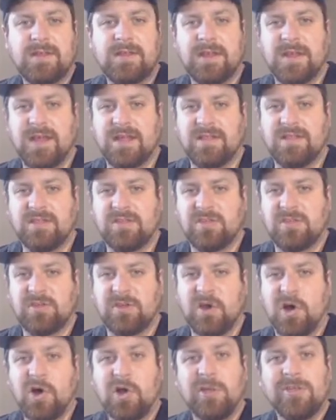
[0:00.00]
and
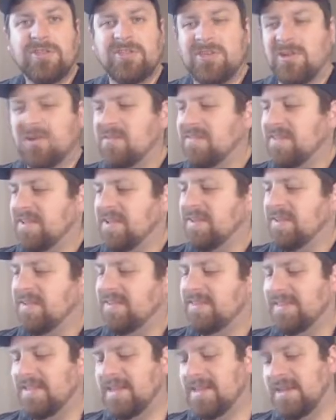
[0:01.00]
Skull Servant,
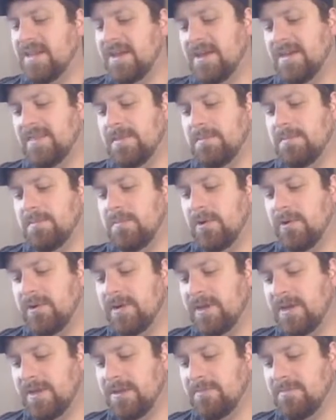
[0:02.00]
the
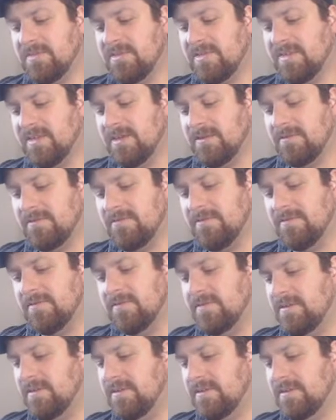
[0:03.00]
boy himself,
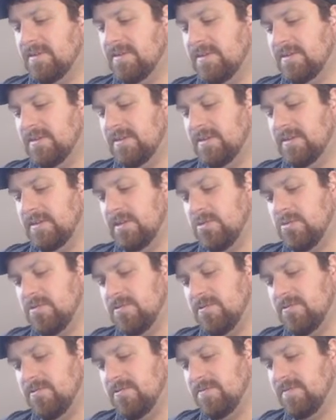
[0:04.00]
the
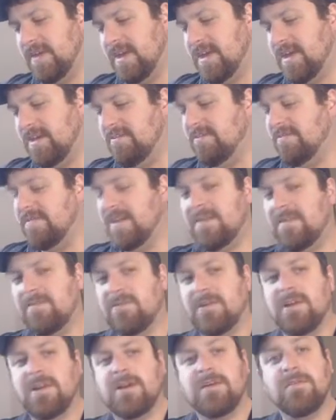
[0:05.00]
true fan
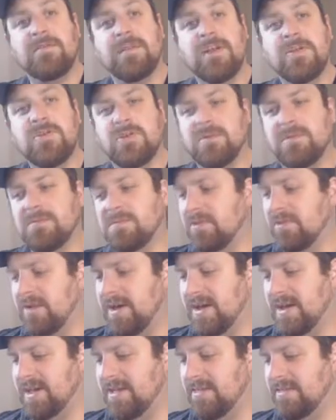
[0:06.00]
favorite of Legend of Blue
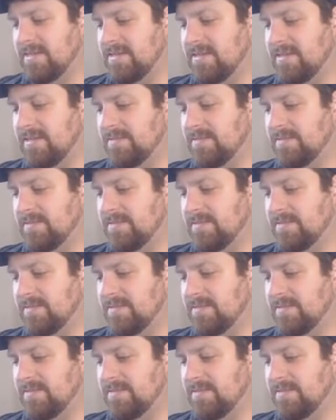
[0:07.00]
Eyes,